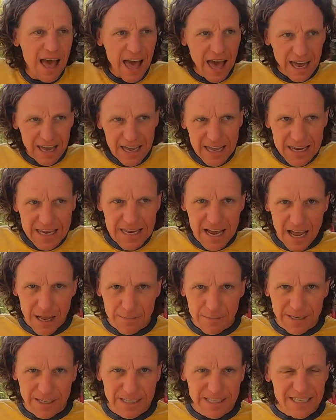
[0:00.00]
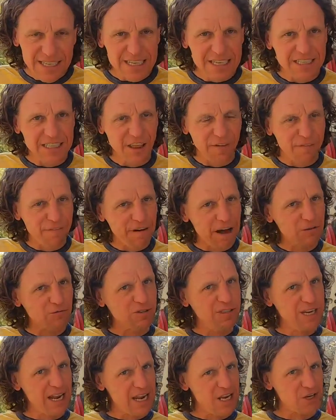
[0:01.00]
Economics is the
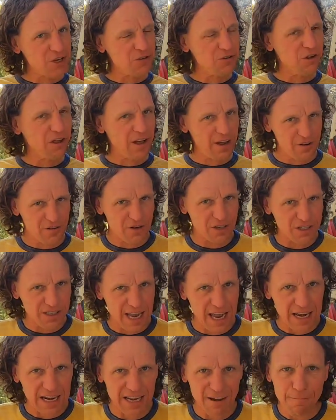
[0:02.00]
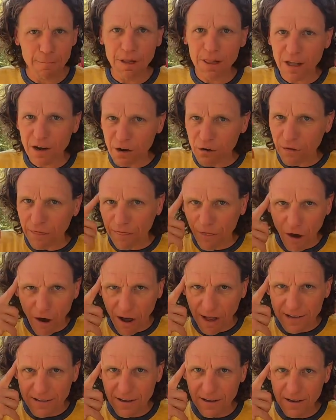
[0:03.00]
foundational understanding of political
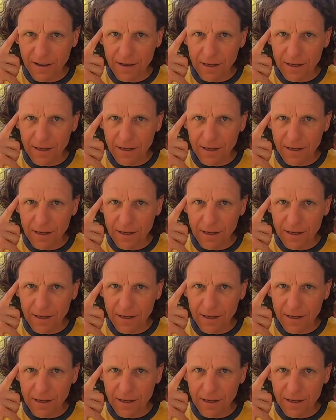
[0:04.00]
thought.